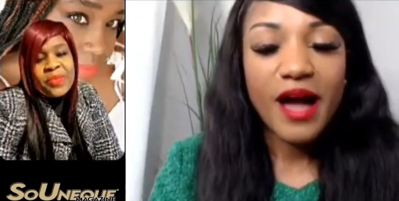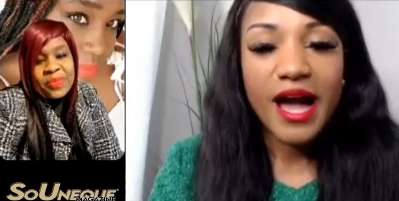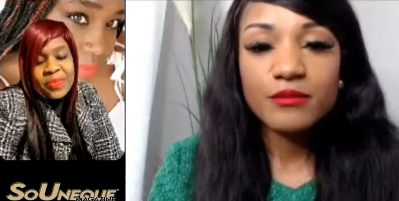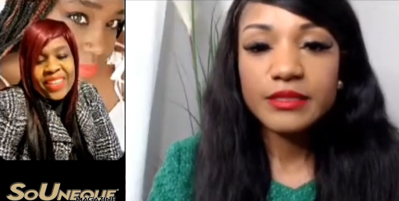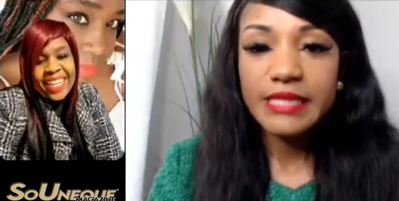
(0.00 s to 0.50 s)

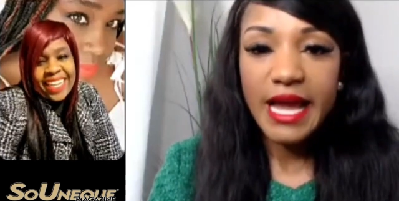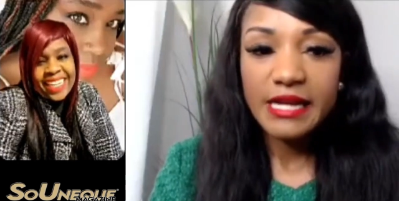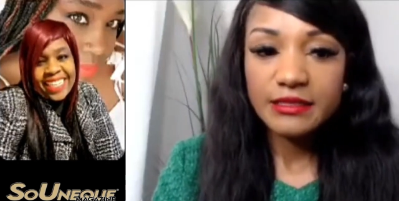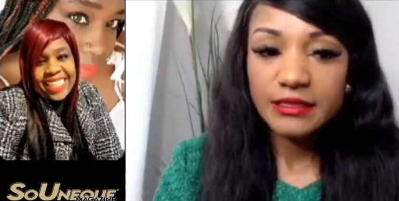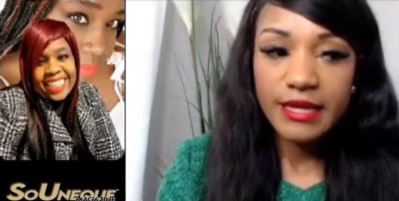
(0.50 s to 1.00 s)
Speaker 1: so I was
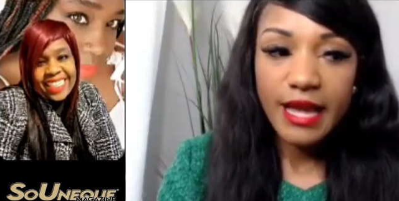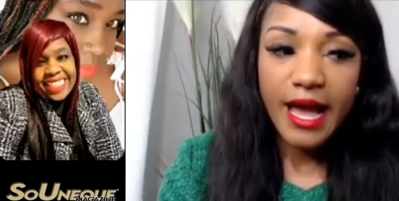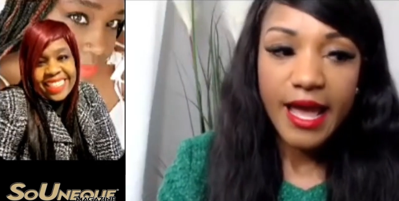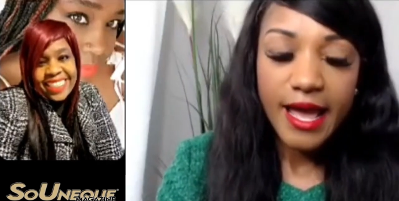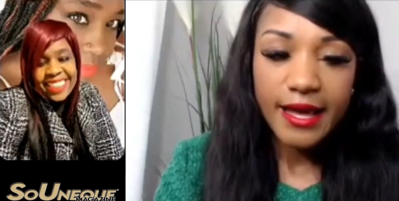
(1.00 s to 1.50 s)

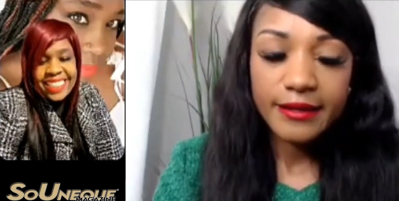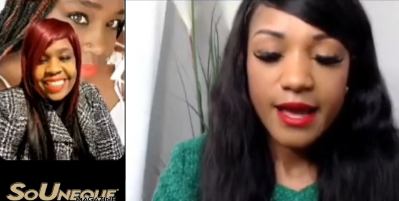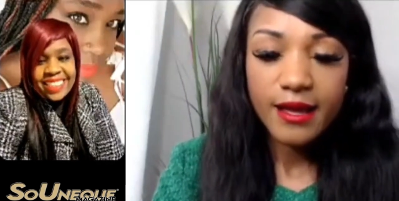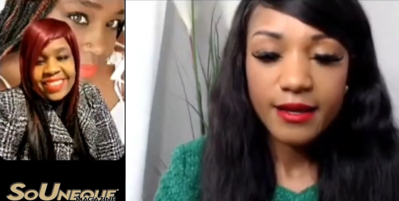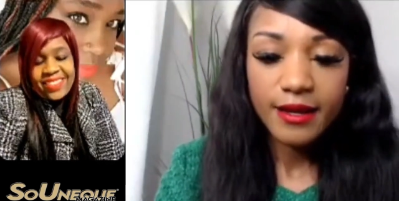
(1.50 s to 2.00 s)
actually I
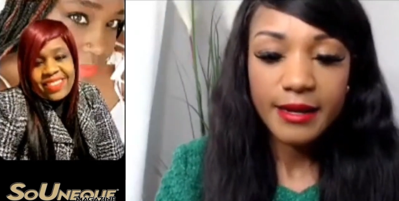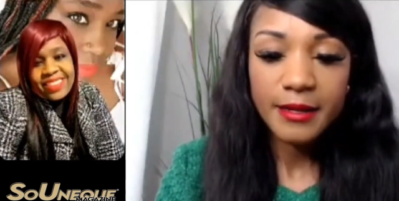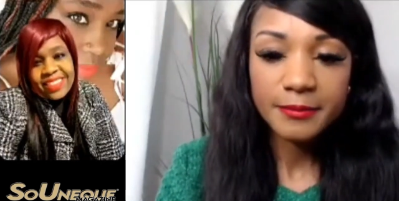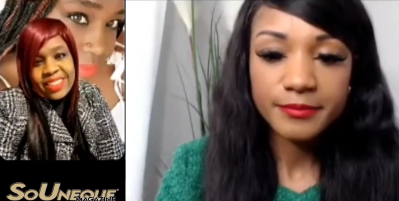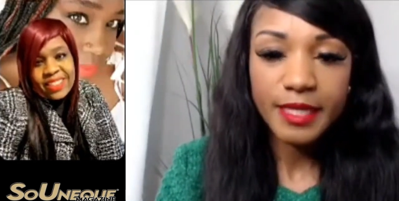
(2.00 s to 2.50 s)
had,
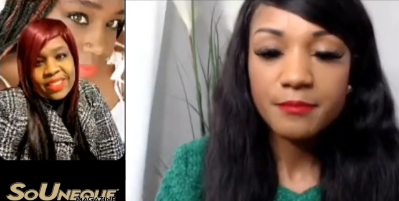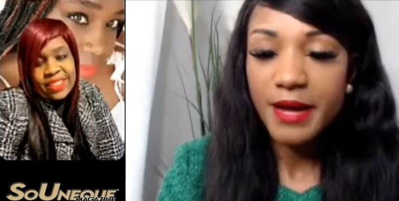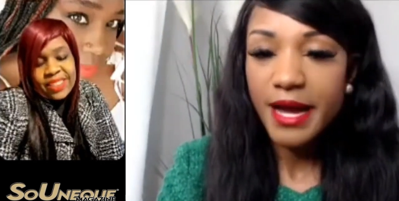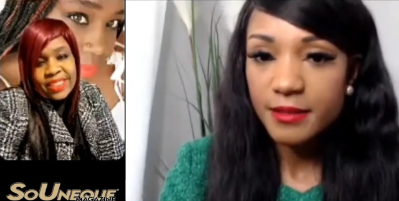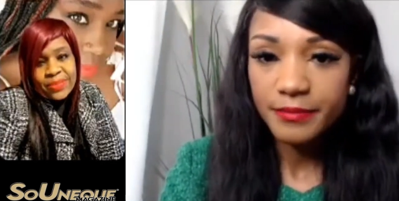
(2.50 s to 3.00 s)
um,
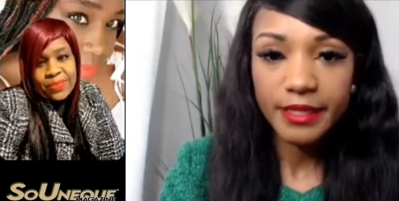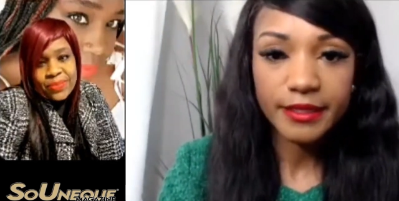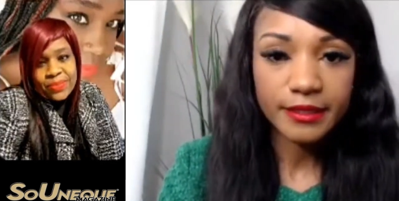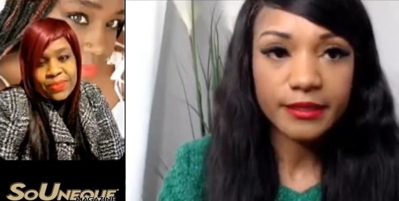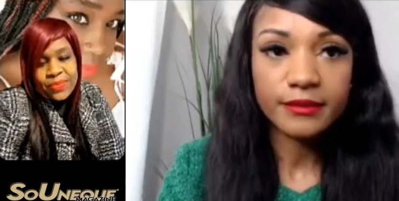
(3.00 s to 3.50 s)
in my
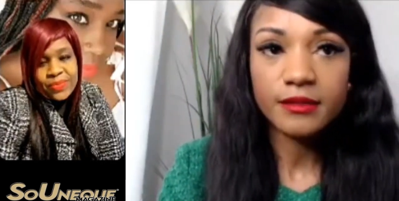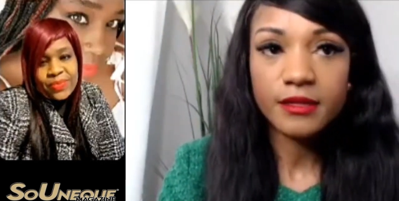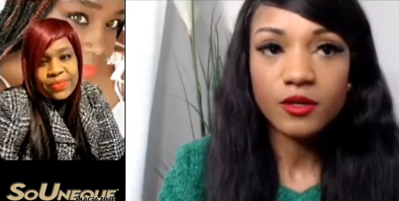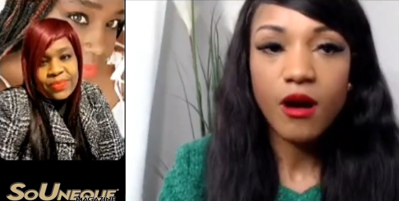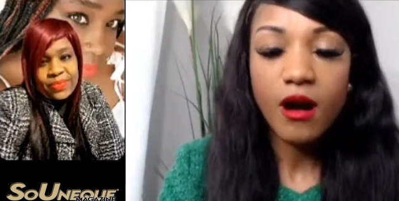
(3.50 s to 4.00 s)

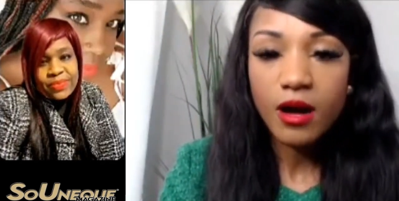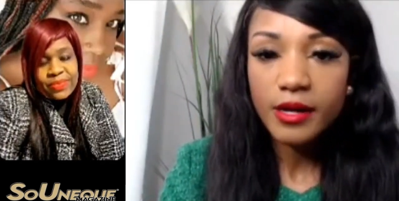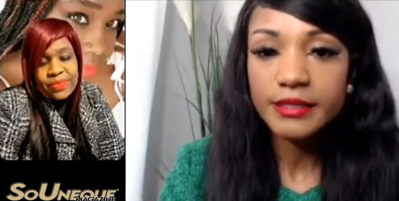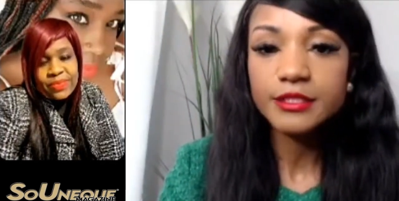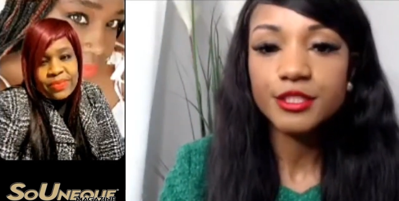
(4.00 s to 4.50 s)
opinion,
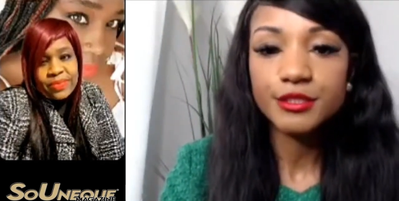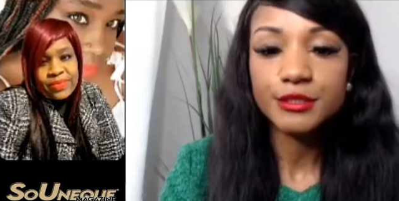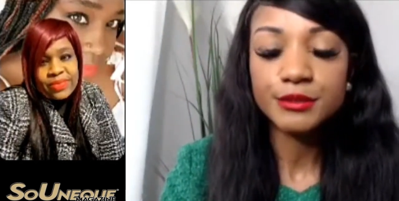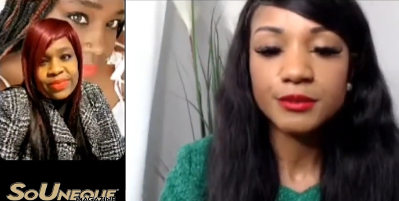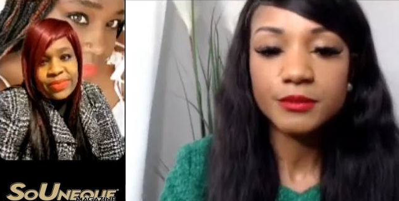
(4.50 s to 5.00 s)
called
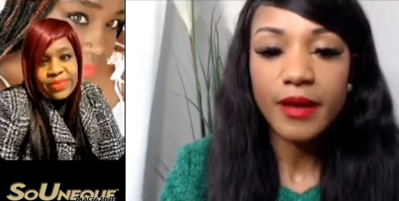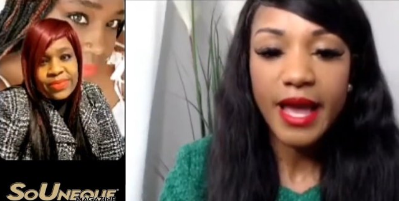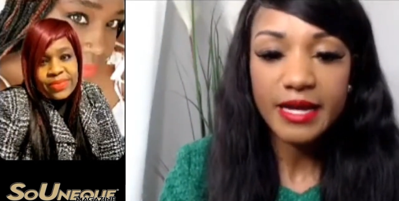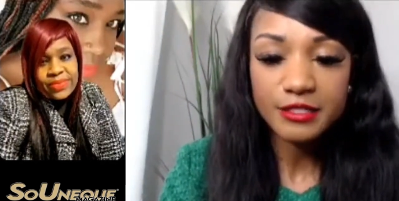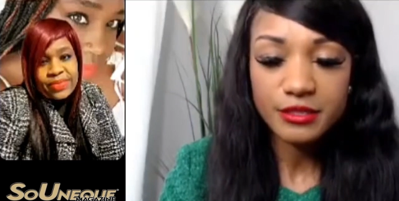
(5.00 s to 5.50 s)

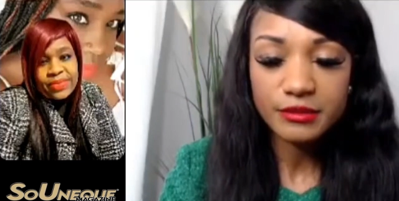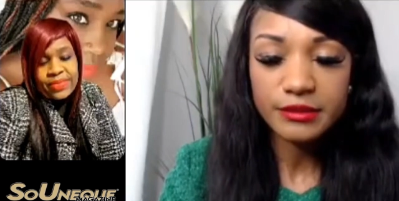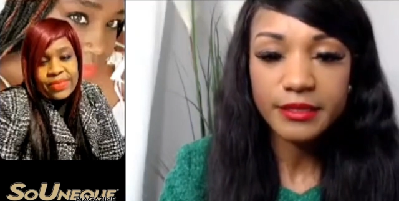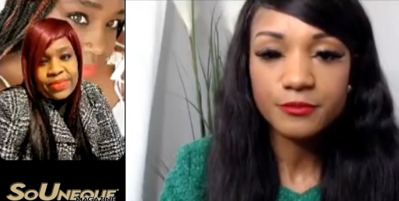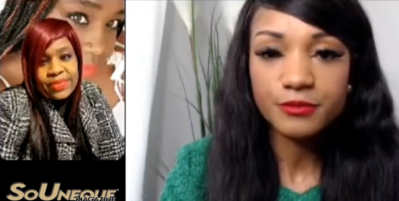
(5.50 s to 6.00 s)
to
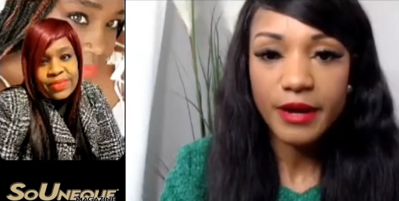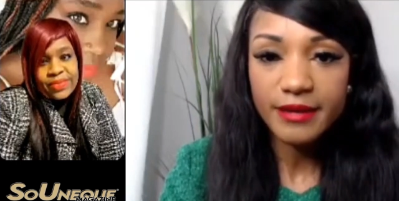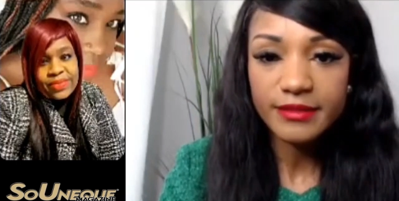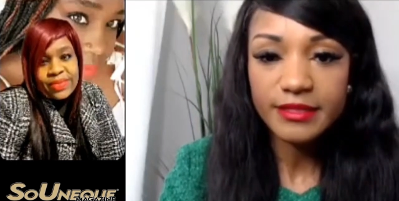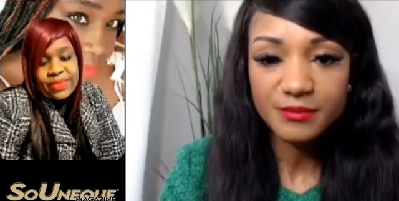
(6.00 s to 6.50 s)
actually
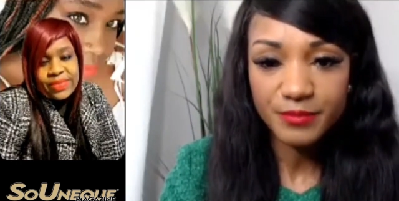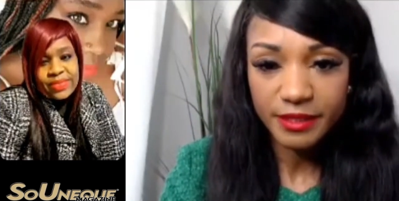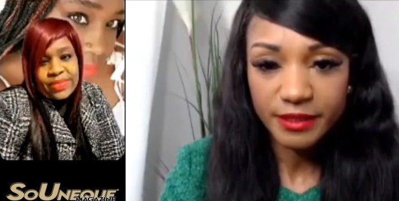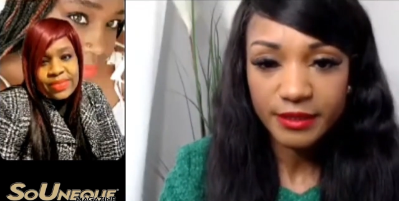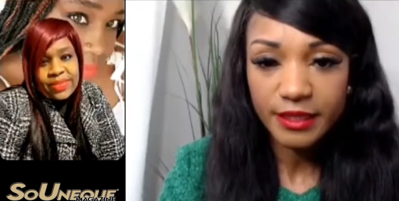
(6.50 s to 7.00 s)
write
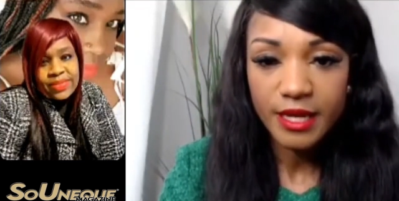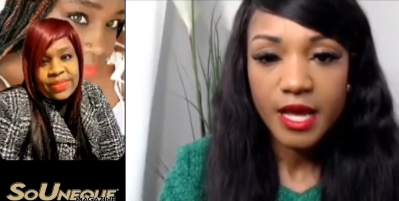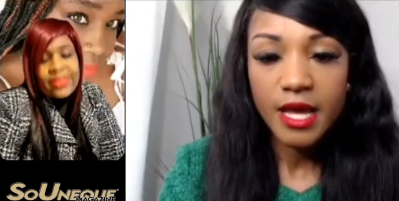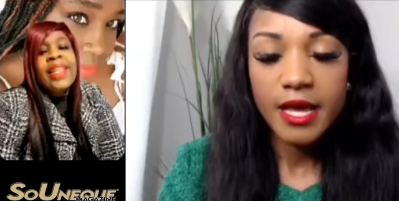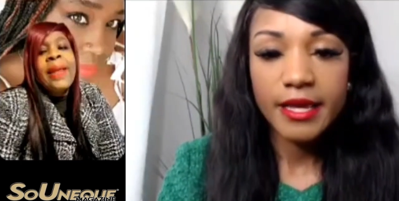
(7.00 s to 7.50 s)
this book.